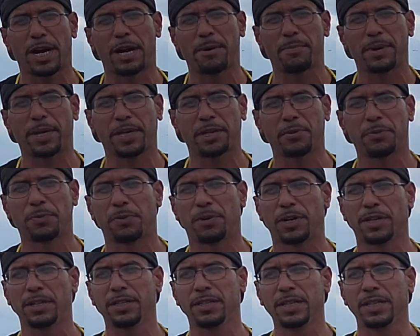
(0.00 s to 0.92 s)
I'll make you
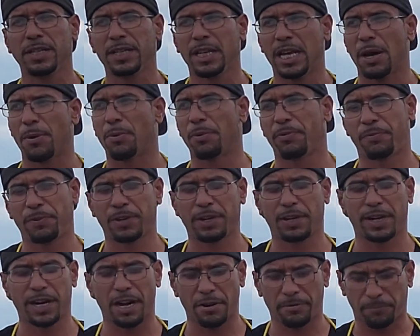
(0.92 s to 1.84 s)
one, and we'll
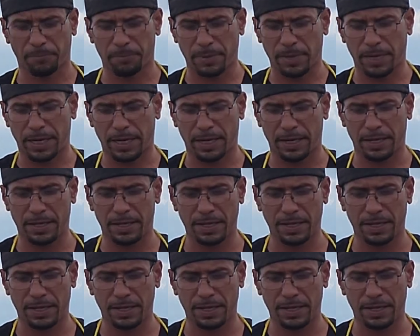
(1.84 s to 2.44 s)
figure out from there.